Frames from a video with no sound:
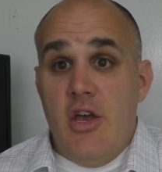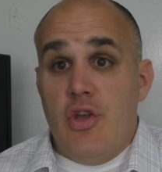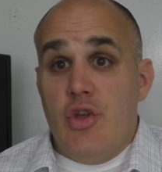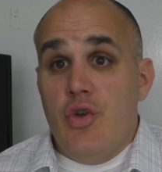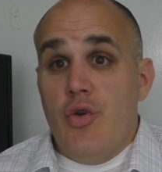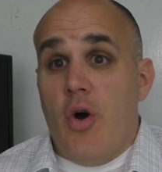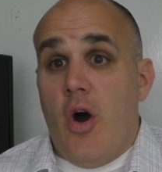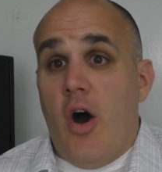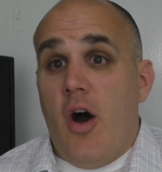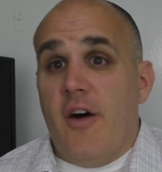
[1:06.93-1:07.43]

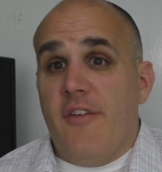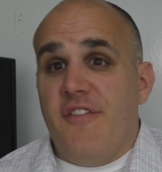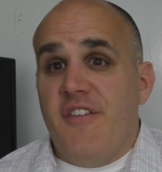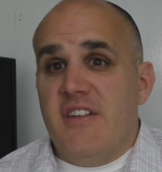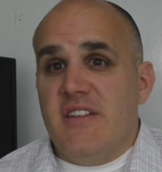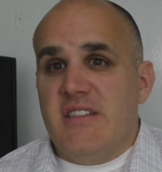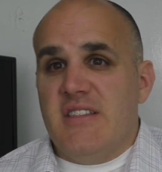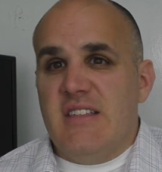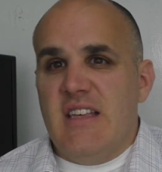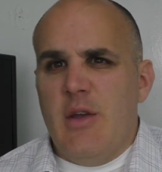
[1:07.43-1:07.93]
you
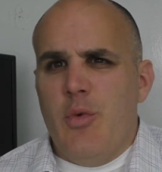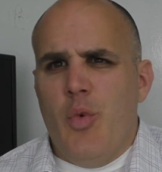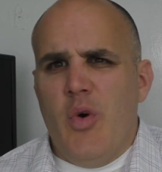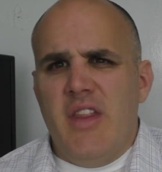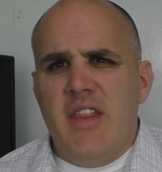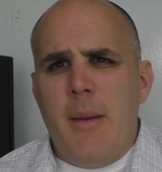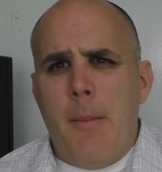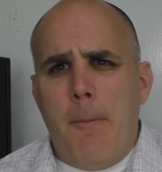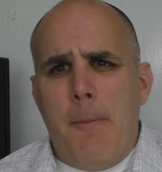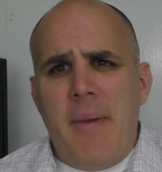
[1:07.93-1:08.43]
often see,
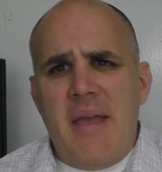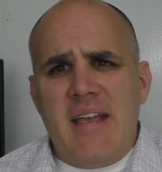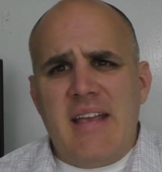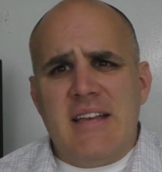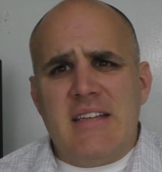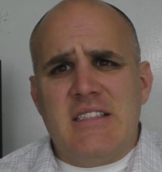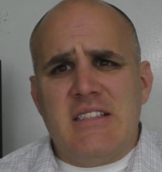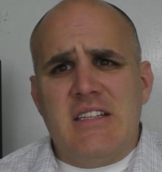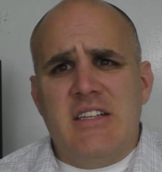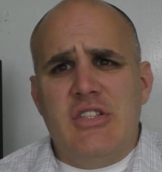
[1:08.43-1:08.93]
one of the
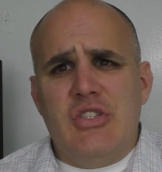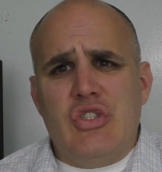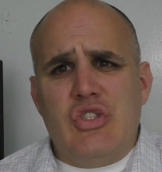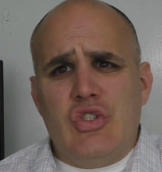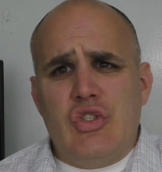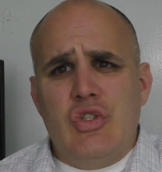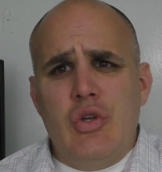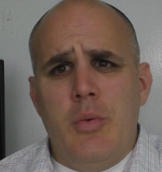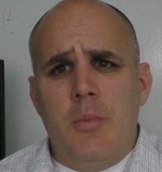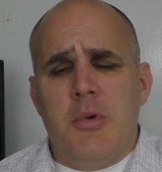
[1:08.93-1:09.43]
biggest
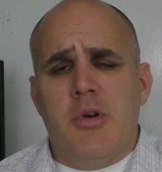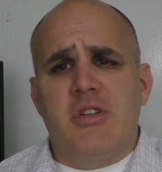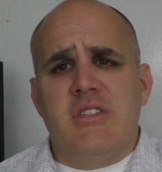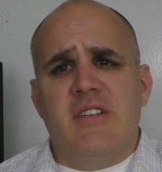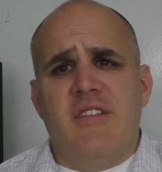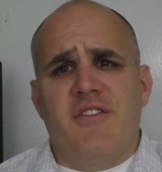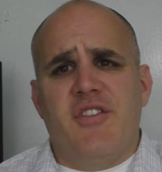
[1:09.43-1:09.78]
consumers